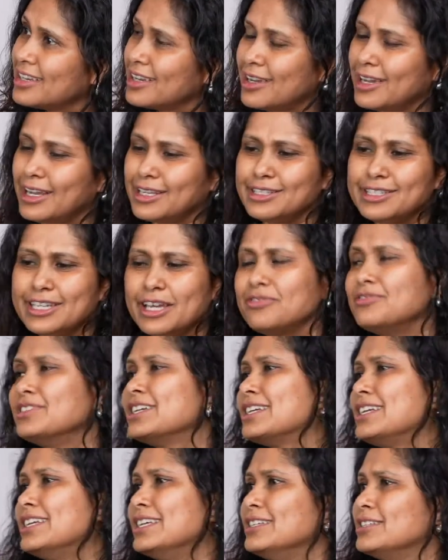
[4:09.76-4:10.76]
And
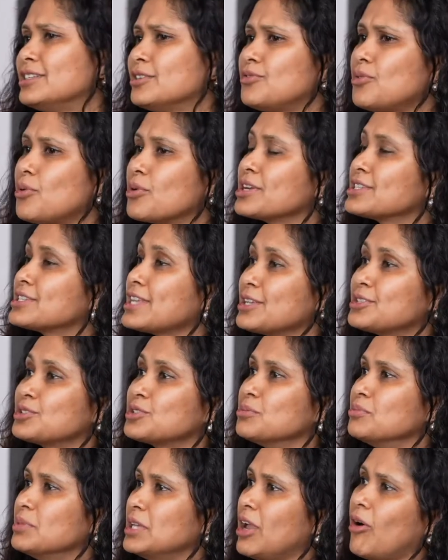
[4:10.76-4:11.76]
definitely the focus has to
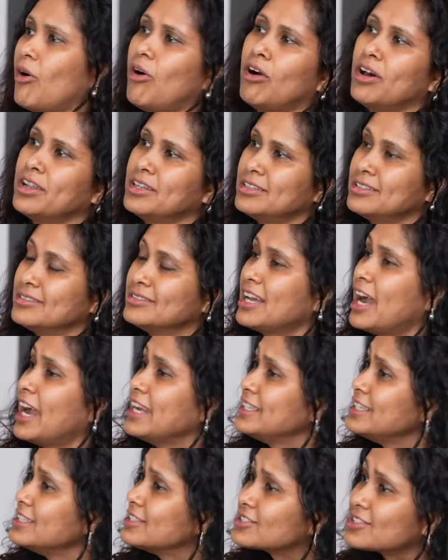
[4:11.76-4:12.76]
be on the
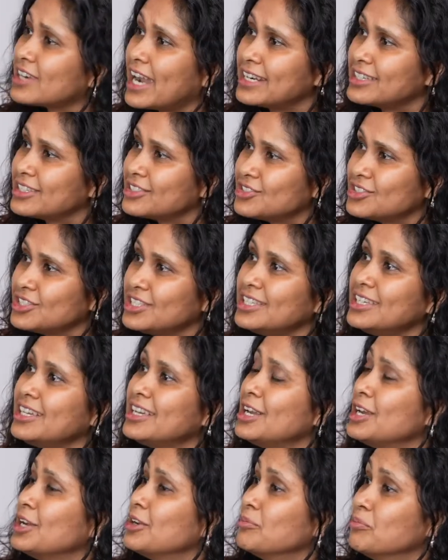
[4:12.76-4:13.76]
IT strategy,
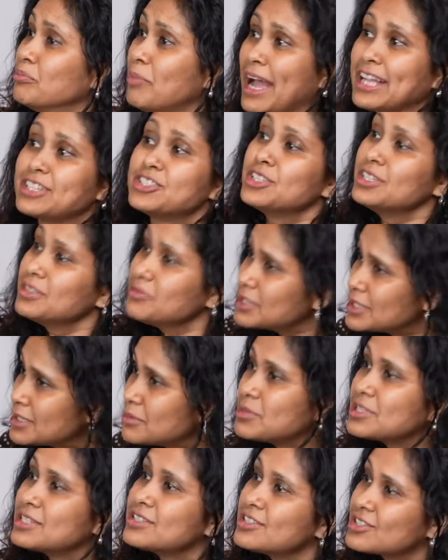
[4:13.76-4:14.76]
matching with the
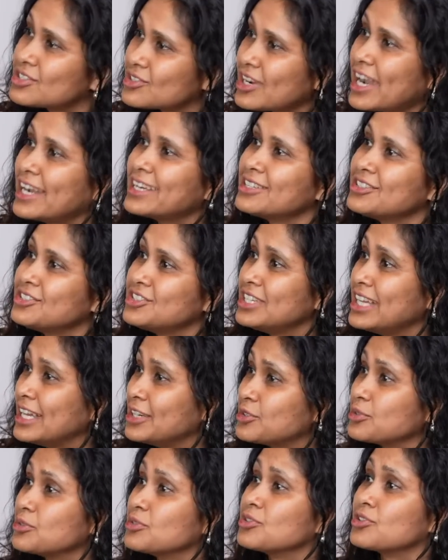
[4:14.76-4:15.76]
business strategy and
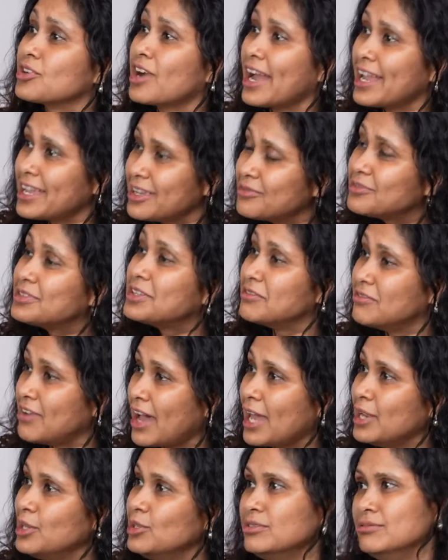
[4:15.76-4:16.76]
to drive the
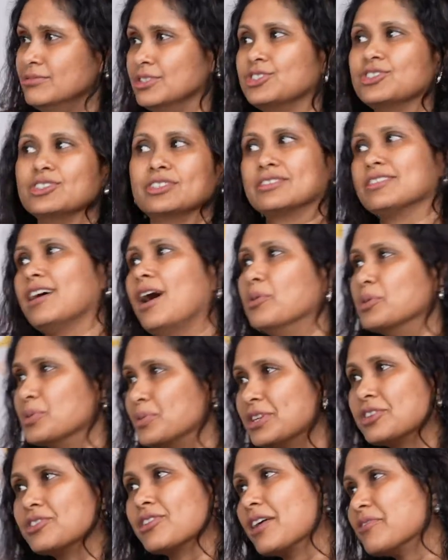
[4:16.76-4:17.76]
value, which is how do
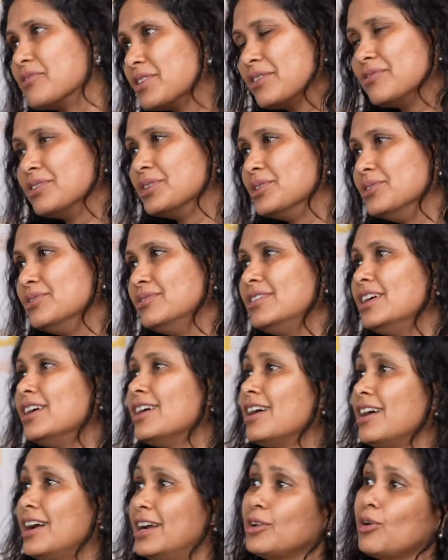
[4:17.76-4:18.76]
we drive revenue
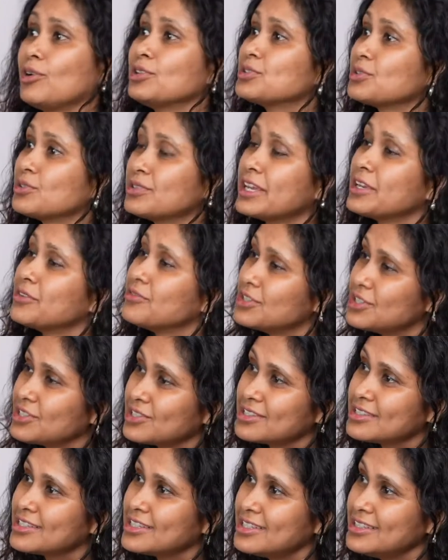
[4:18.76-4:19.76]
and also the
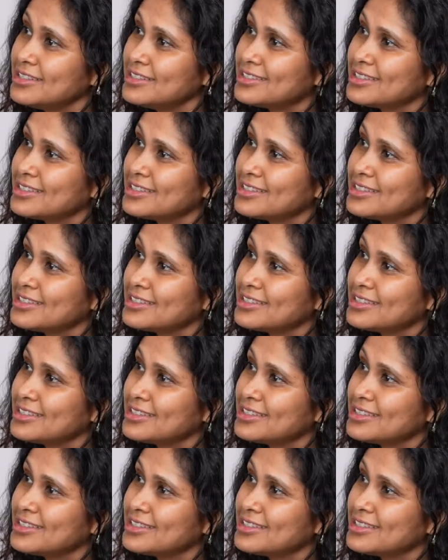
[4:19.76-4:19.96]
efficiency.